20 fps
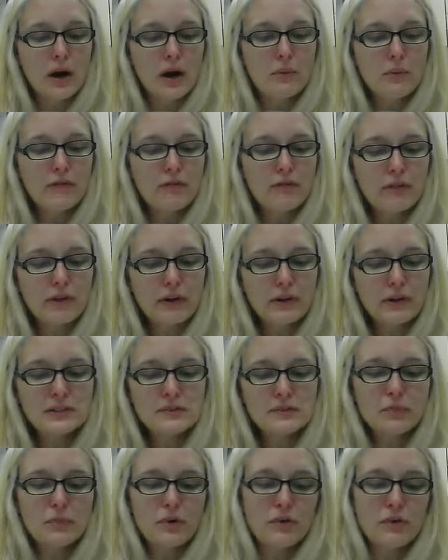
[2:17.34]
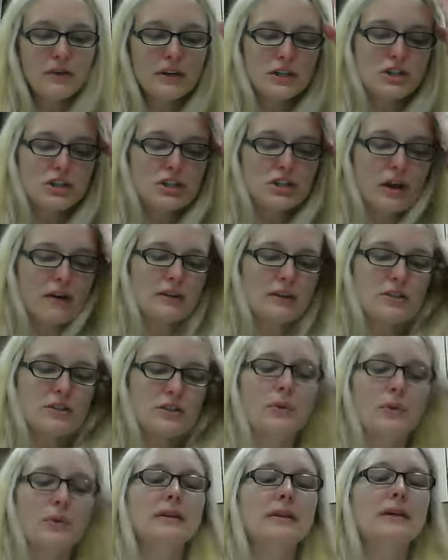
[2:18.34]
We feel this moving, shoving,
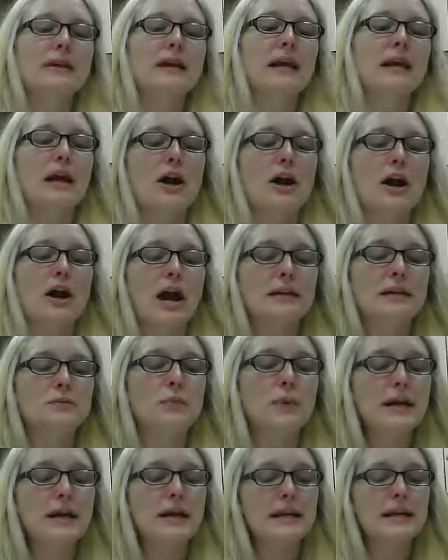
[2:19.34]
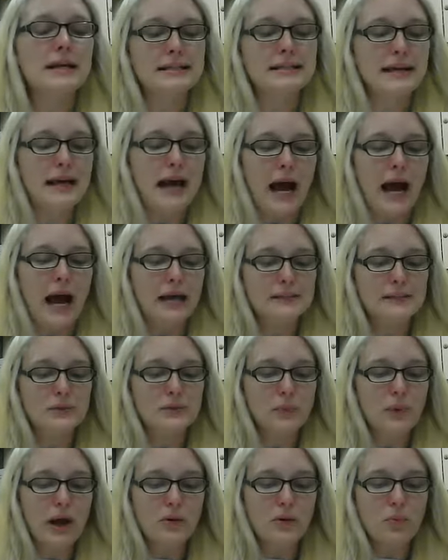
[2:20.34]
swirling air as wind. As the
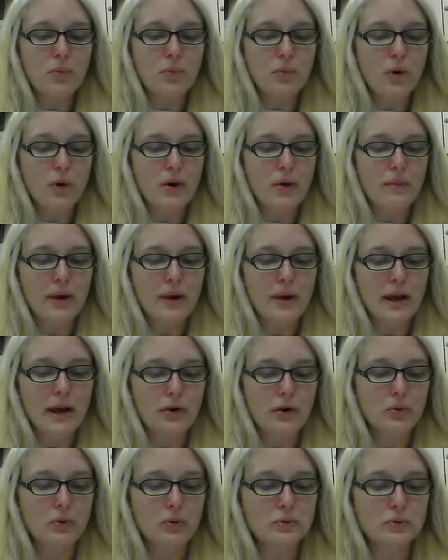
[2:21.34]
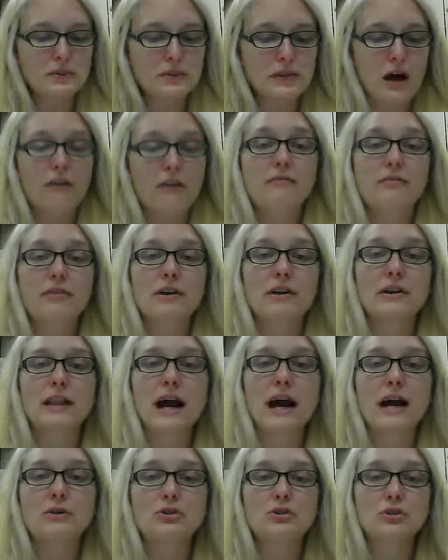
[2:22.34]
wet, warm air cools off, the
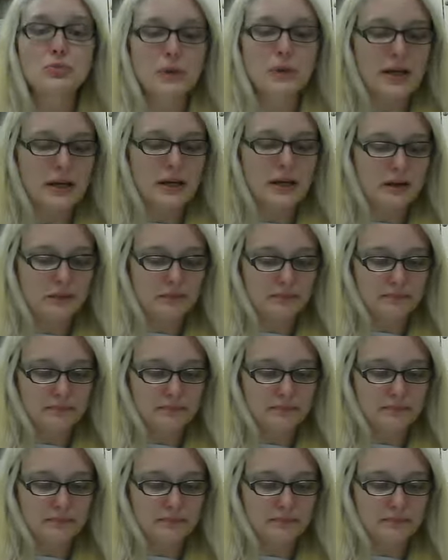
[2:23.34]
clouds shrink.